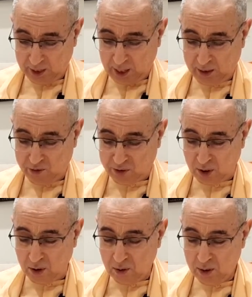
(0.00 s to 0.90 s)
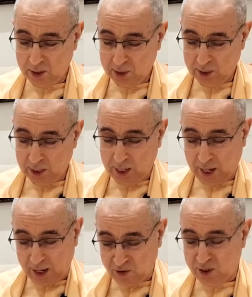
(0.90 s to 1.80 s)
And so,
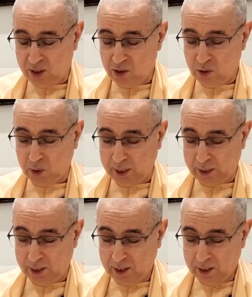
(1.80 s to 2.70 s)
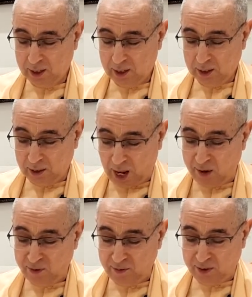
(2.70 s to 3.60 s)
as he enjoyed
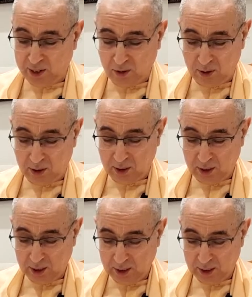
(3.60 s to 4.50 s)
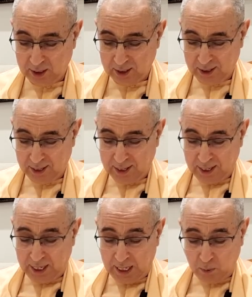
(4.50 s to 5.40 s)
life in Vaikuntha,
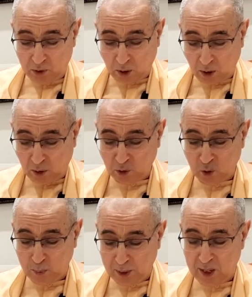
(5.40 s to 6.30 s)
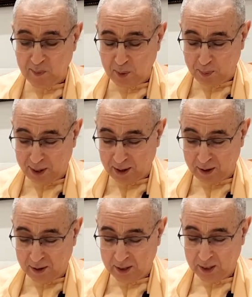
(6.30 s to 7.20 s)
he was also being
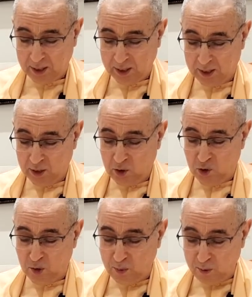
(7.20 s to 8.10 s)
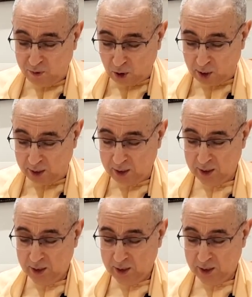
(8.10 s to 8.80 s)
prepared to move on